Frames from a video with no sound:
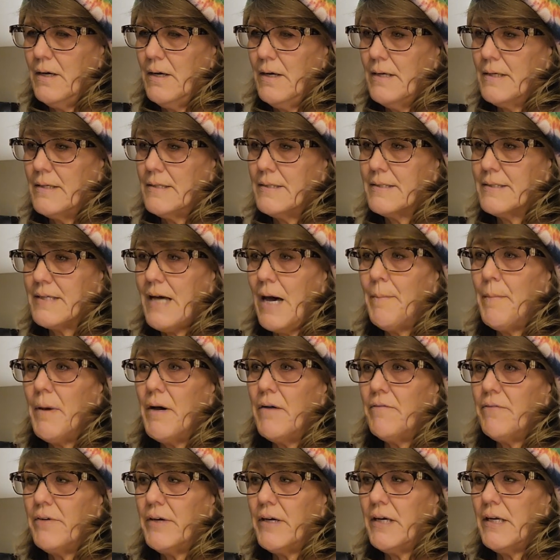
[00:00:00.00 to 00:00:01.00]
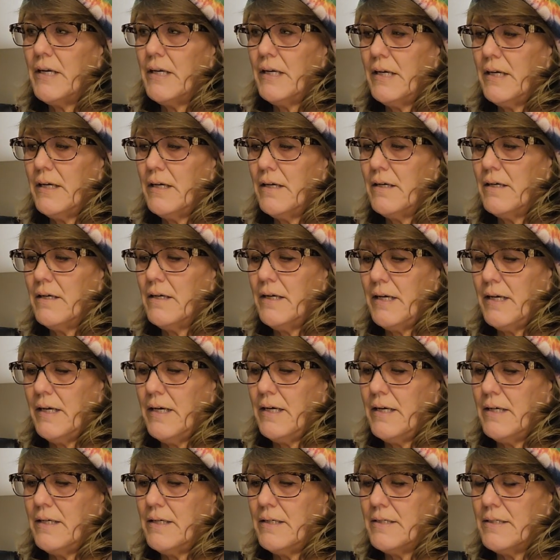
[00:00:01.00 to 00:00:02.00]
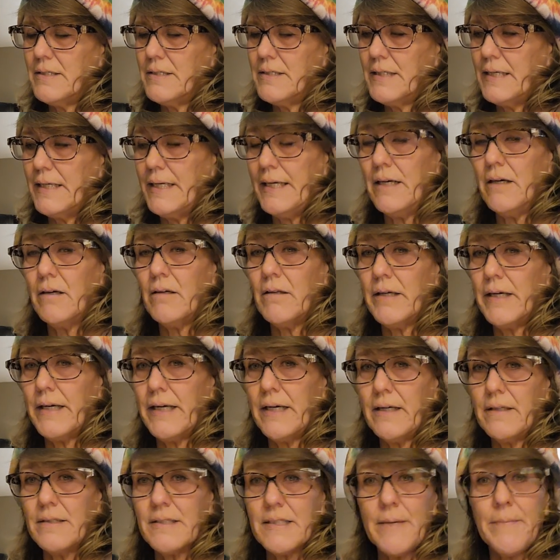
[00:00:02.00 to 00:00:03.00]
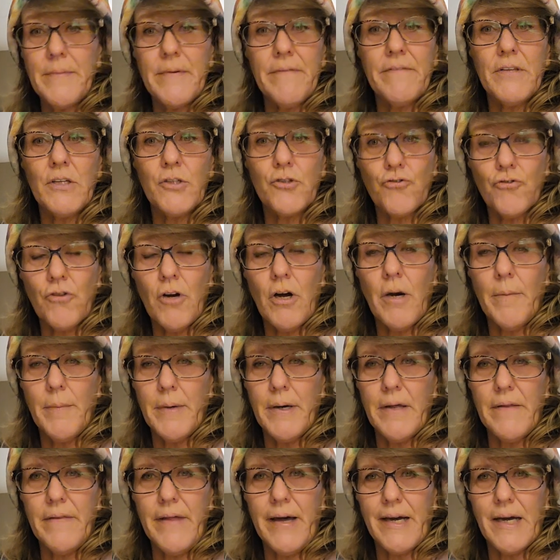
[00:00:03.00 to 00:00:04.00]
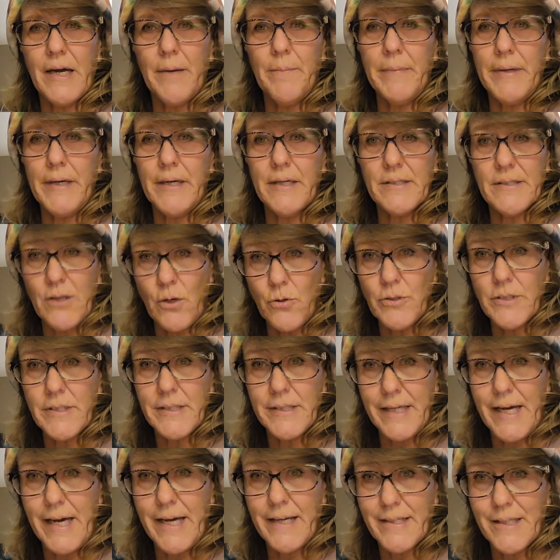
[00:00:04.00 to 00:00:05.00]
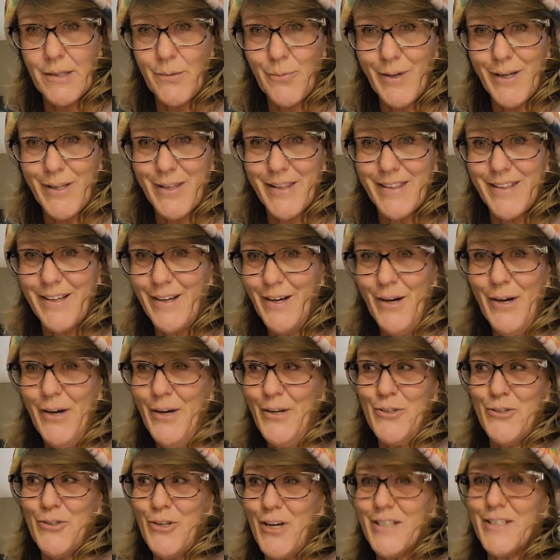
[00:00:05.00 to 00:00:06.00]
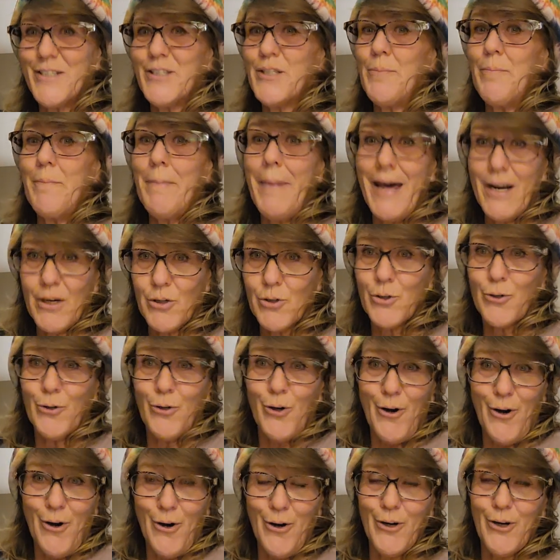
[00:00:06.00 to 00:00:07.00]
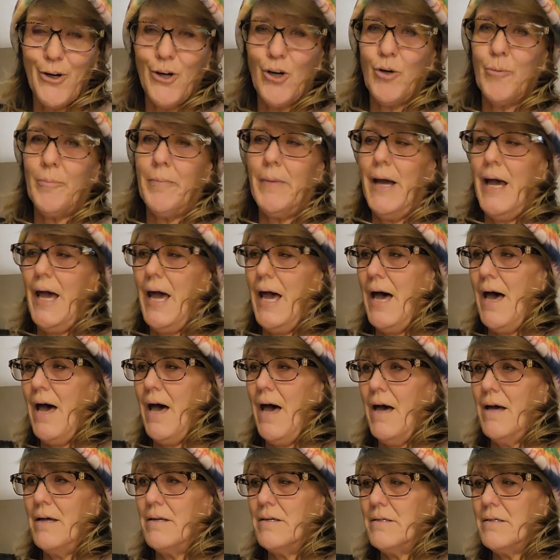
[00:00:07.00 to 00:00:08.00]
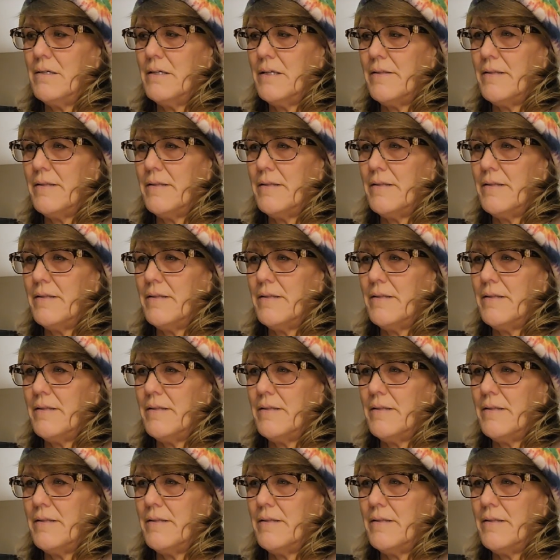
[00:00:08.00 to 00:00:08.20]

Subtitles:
Some of it is healing some of the trauma that can be associated with just the medical harm and